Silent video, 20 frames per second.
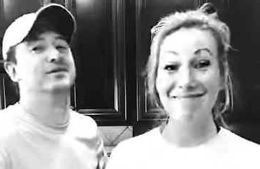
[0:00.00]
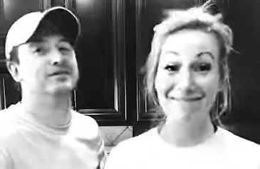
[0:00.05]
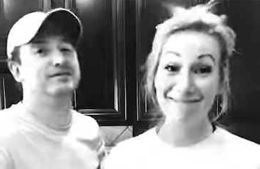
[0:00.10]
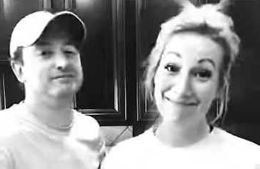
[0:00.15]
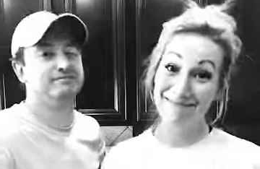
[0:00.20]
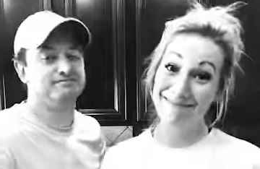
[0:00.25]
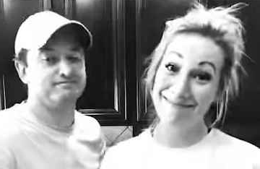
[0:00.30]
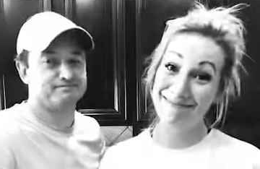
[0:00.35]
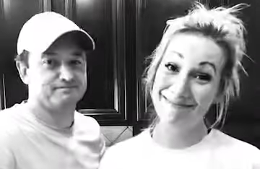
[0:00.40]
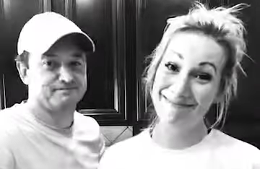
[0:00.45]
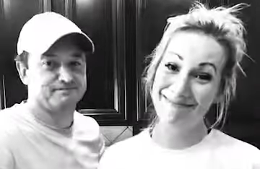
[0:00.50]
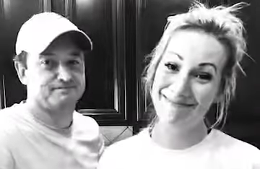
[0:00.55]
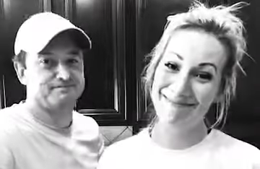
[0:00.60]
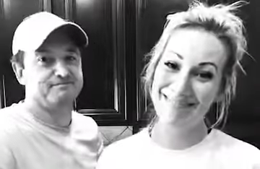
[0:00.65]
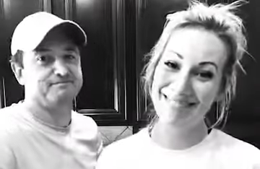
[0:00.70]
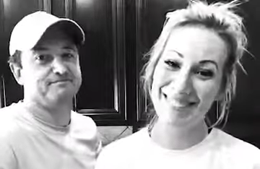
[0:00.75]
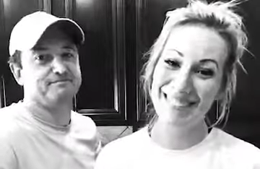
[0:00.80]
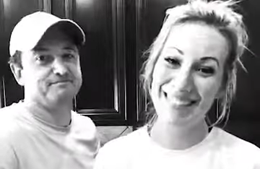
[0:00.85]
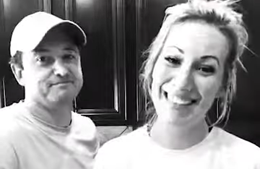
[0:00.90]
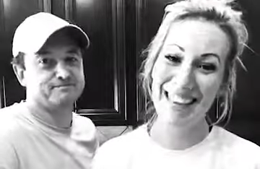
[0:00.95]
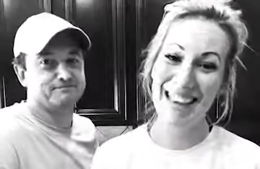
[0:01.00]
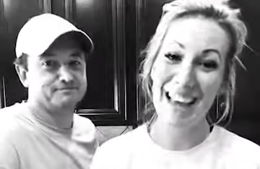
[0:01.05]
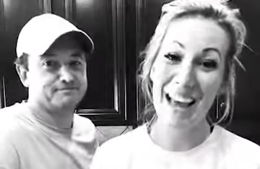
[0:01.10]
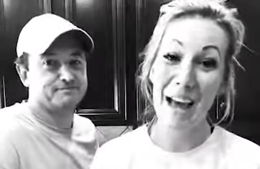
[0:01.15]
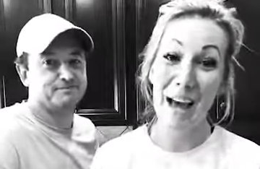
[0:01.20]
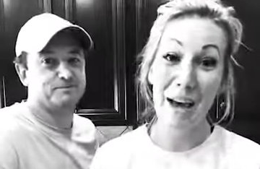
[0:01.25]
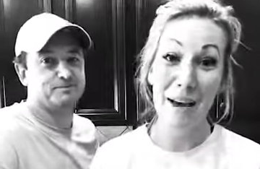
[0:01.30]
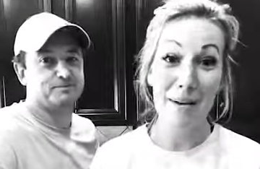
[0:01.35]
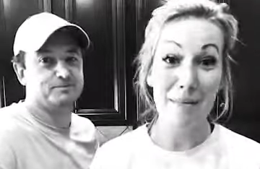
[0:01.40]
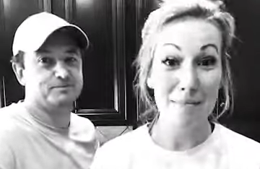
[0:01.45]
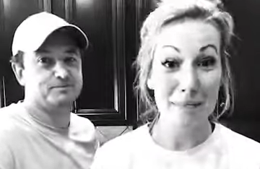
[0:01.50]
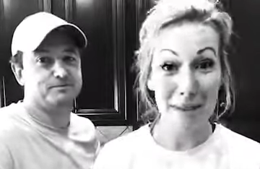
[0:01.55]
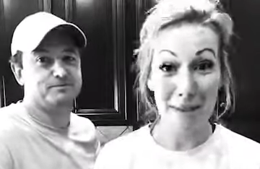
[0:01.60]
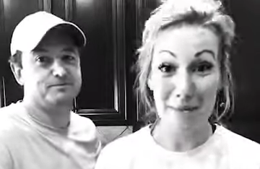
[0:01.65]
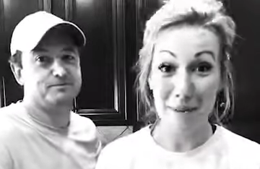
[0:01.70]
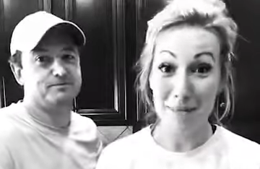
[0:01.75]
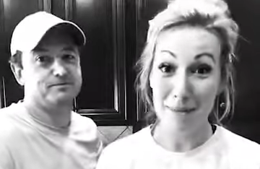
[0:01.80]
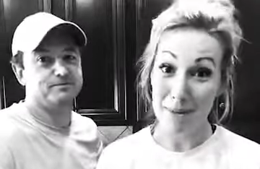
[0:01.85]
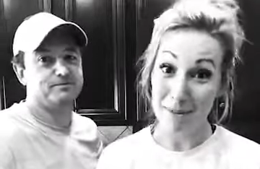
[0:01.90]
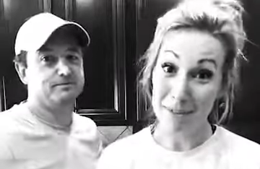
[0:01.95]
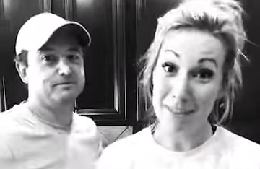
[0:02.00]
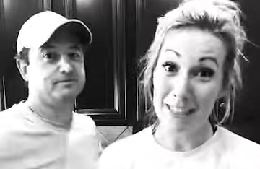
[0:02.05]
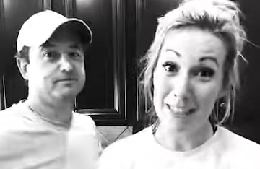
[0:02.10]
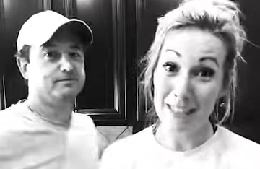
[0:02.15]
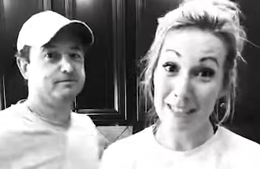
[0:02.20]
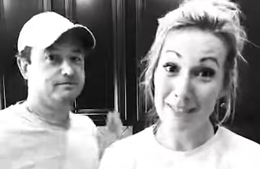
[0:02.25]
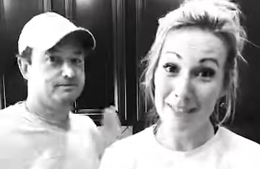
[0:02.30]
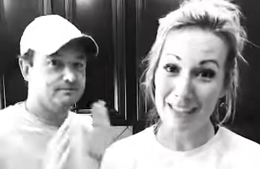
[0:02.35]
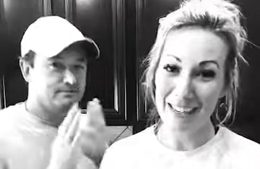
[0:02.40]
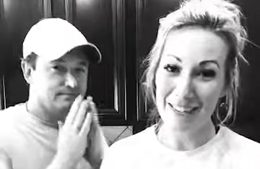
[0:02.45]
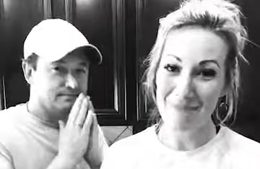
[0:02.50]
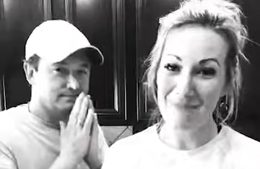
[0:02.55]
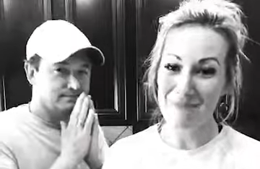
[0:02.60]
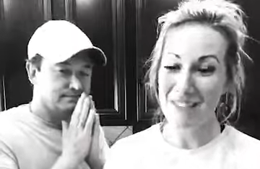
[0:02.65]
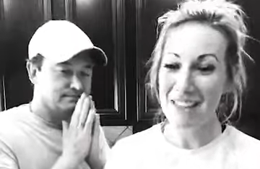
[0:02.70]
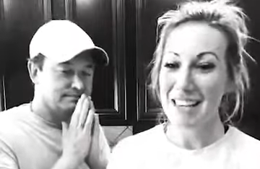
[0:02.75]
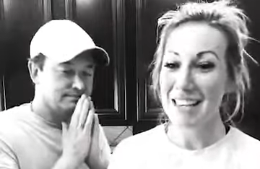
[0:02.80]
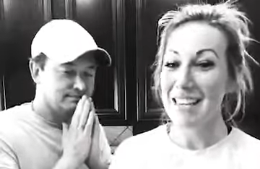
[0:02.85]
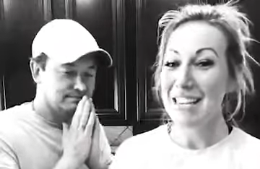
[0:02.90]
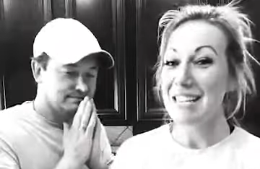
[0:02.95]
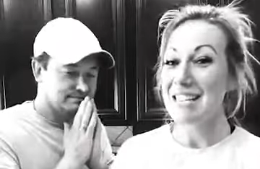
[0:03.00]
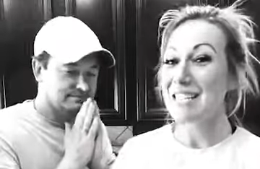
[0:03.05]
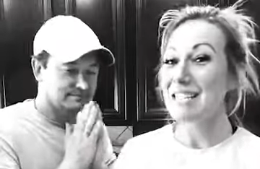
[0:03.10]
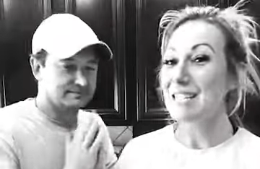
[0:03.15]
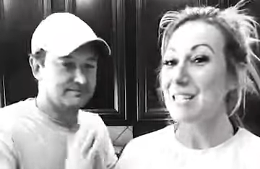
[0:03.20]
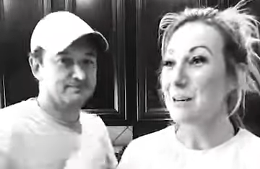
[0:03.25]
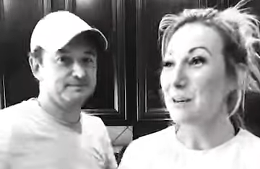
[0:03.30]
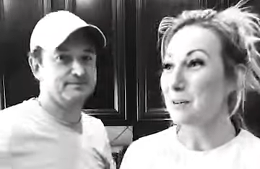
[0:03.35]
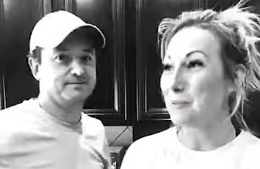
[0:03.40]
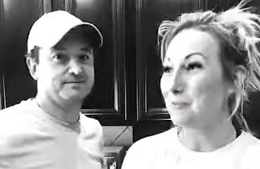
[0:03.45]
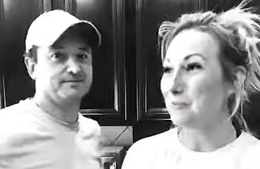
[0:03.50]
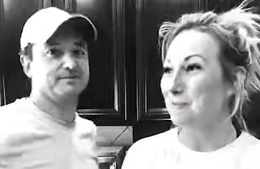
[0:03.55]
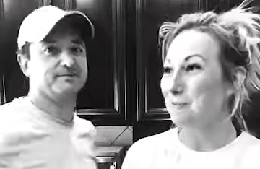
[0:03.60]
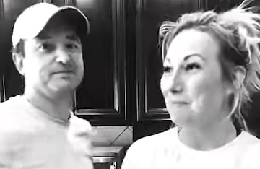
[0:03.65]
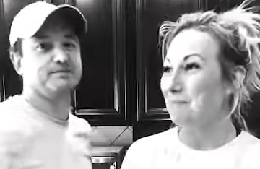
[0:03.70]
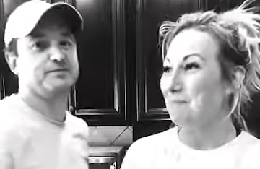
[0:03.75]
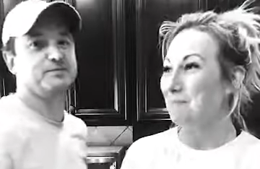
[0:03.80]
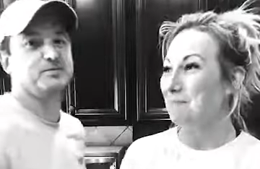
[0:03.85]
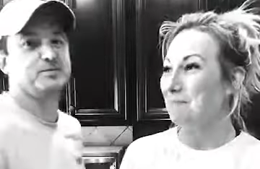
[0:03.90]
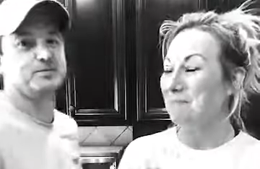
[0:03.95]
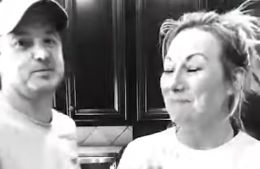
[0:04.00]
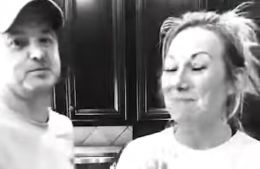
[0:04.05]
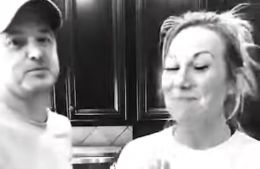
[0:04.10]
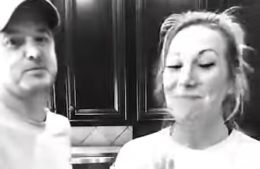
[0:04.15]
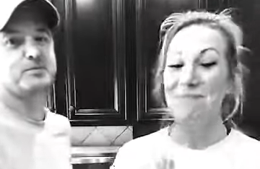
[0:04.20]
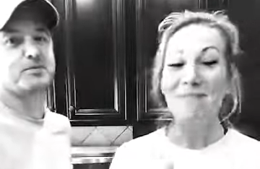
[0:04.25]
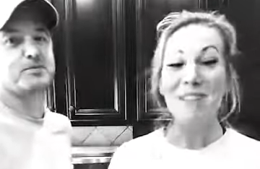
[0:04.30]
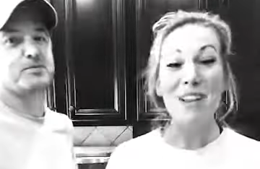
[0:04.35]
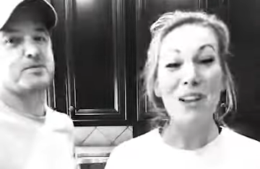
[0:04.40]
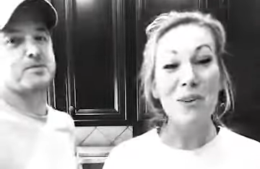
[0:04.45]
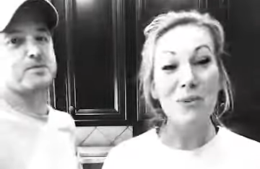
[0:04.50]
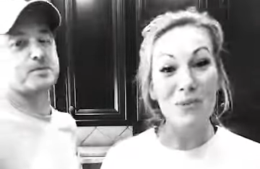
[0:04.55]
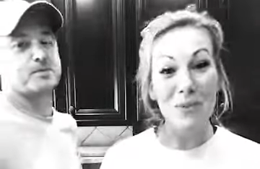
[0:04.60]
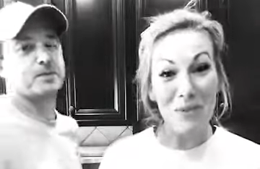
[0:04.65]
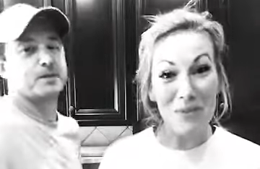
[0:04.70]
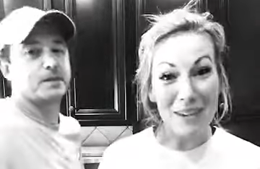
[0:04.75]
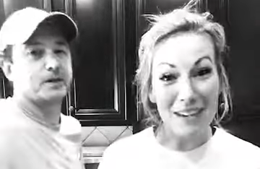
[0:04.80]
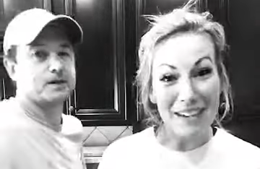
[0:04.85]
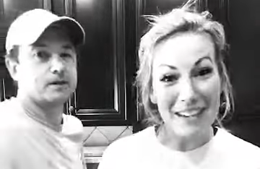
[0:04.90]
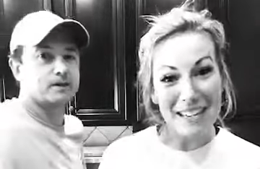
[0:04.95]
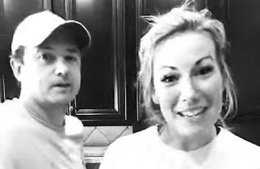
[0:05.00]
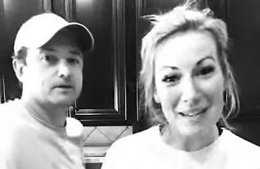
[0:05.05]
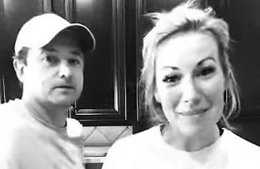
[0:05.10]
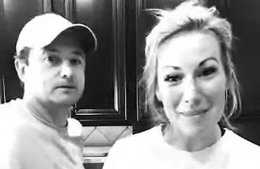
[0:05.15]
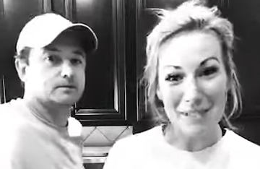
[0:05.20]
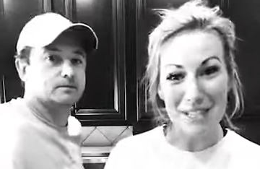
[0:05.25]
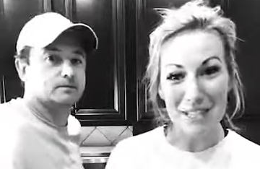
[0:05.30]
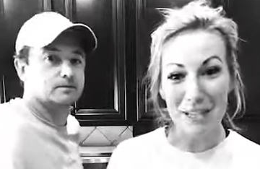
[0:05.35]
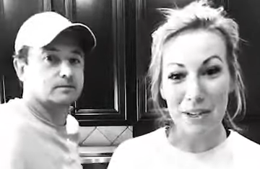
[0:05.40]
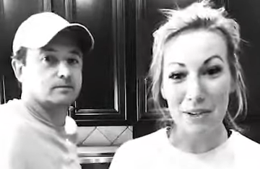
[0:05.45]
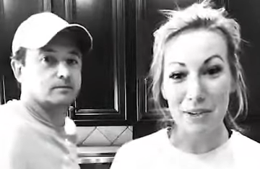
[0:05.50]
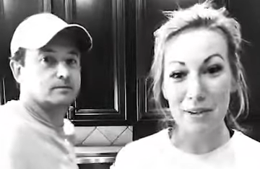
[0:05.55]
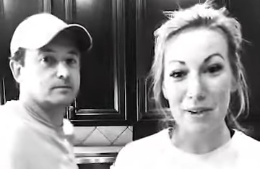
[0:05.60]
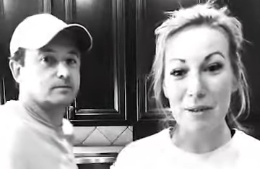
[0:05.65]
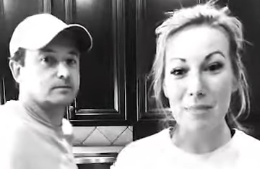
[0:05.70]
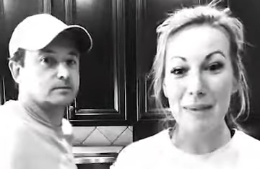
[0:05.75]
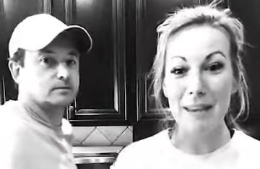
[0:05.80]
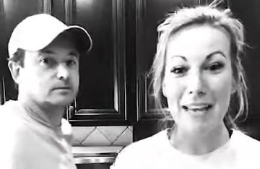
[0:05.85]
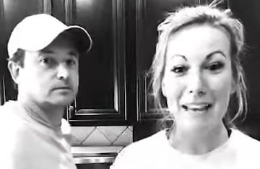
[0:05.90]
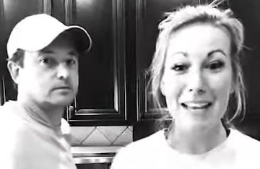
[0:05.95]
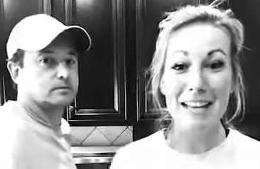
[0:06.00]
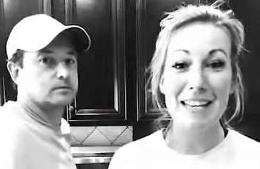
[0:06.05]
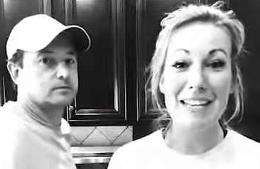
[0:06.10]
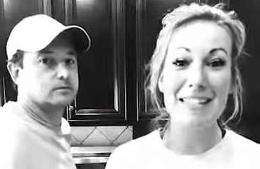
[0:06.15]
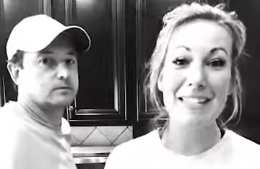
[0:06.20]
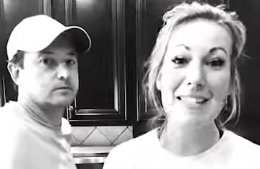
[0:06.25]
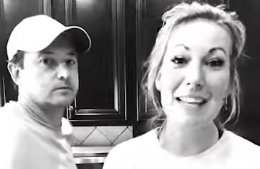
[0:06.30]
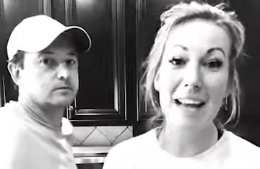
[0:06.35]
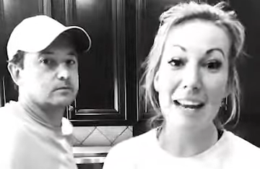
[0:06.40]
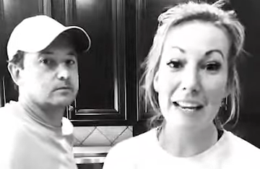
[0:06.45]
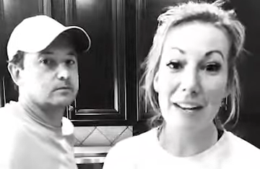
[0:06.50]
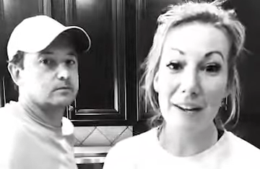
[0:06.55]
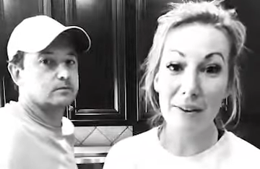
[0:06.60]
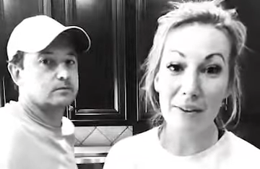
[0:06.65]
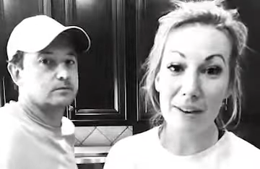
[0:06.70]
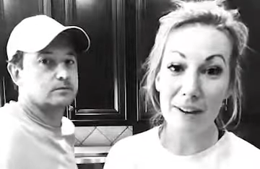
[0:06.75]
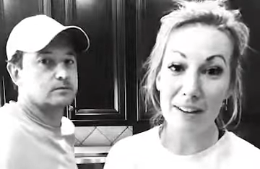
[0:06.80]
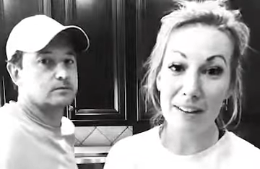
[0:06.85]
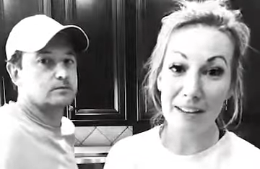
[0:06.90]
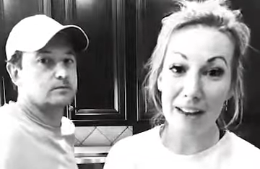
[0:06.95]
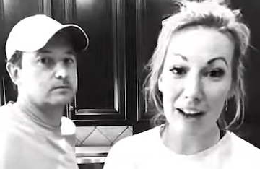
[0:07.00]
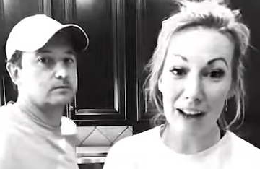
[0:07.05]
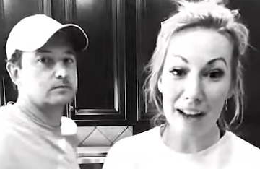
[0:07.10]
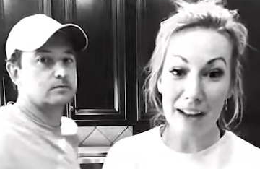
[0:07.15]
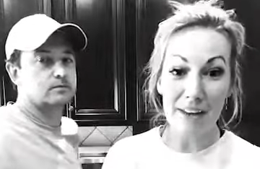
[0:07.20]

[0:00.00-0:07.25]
Speaker 1: Wow. Maybe, maybe not, right? So, we wanted to come to you because I know a lot